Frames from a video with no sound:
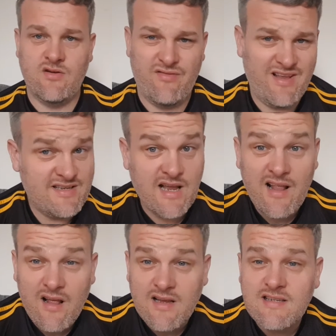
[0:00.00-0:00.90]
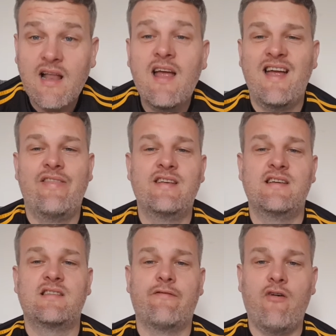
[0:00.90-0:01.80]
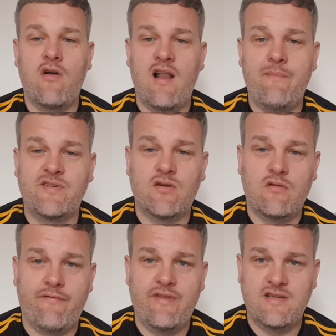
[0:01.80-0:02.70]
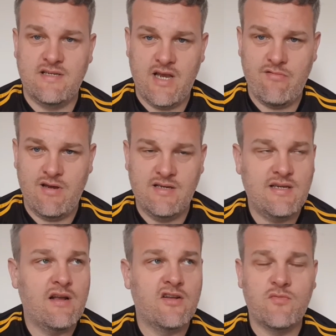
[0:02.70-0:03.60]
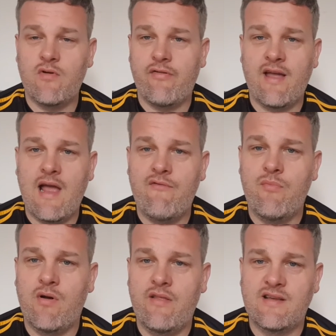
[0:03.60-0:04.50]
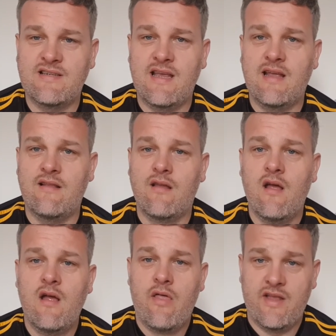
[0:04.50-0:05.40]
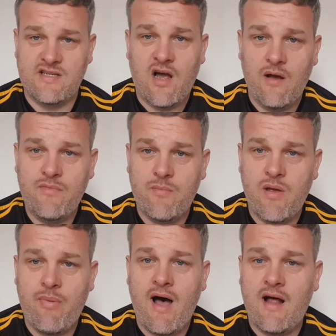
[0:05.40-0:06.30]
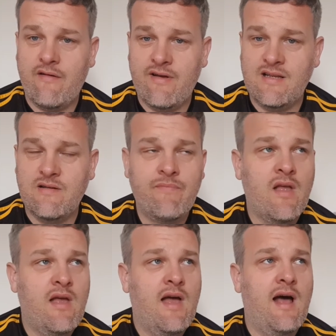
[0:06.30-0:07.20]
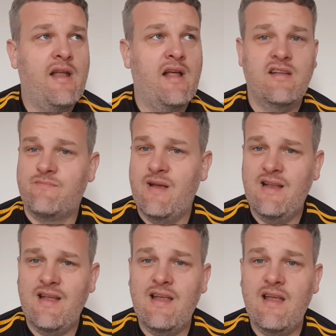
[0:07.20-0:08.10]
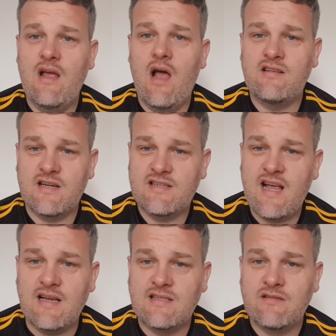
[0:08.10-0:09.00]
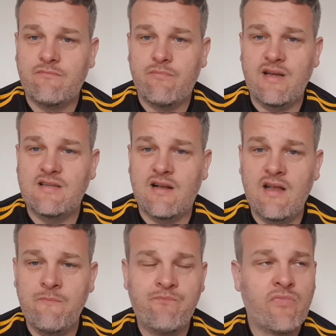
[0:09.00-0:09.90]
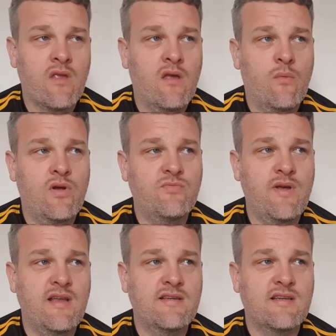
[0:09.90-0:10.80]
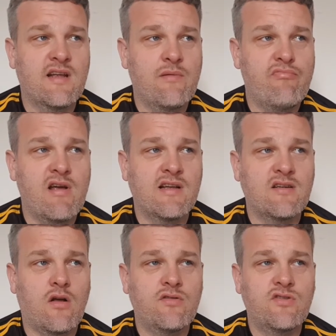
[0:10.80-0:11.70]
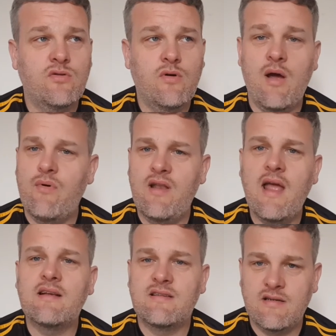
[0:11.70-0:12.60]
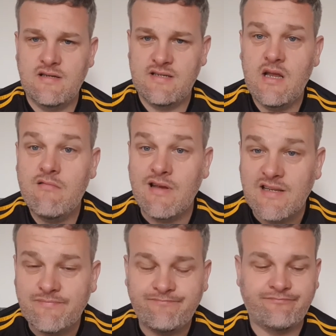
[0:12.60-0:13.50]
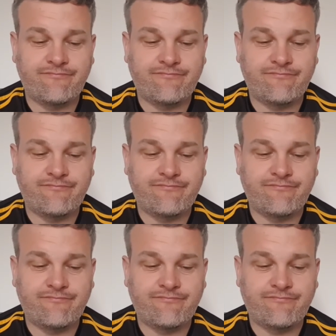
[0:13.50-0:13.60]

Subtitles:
So, like I said, this is the final episode of this series, and I just want to thank everybody that's taken the time to be a part of it and has made it a success, basically, which means it's going to bring us on to our next series.